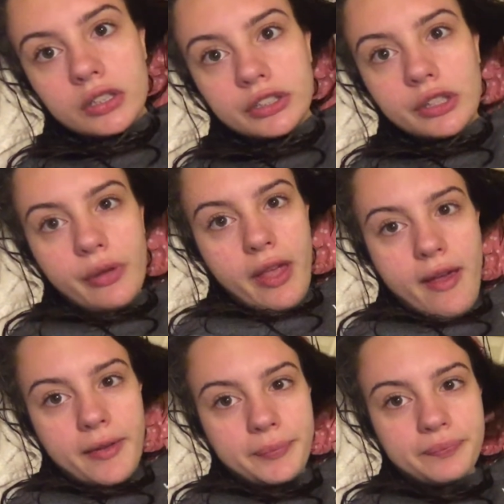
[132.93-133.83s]
So
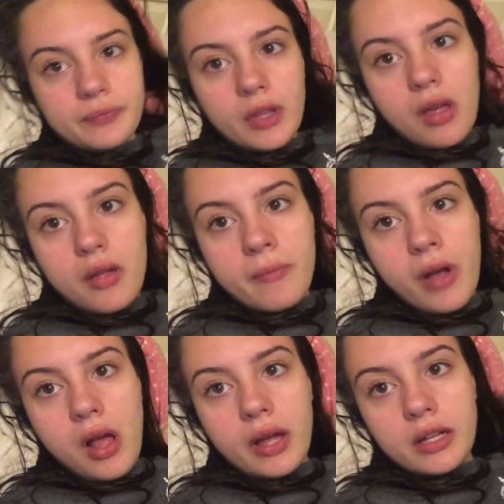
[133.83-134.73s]
yeah, I'm
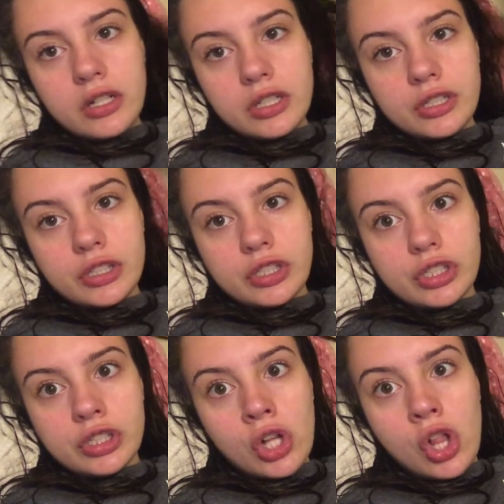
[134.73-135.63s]
kind of just
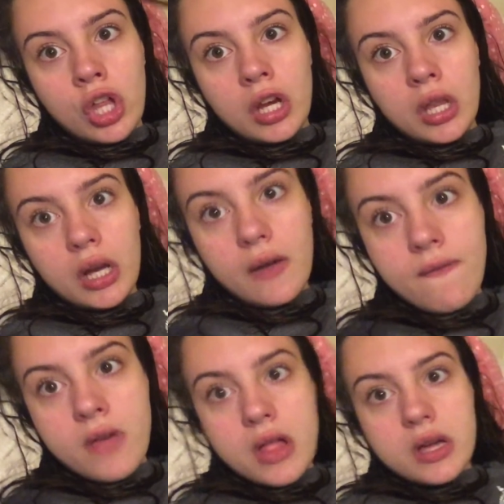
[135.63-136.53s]
chilling like a
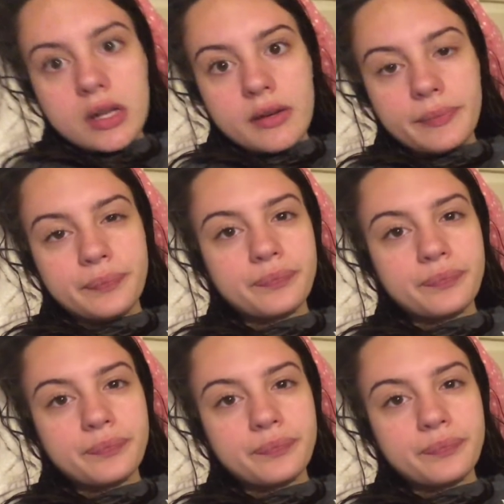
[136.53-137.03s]
villain.